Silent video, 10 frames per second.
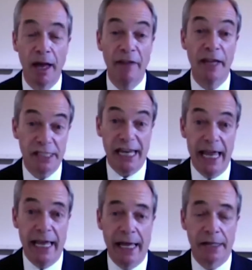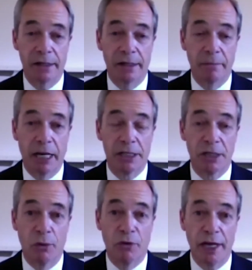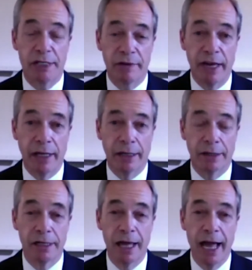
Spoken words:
And they're seeing it because the northeast of England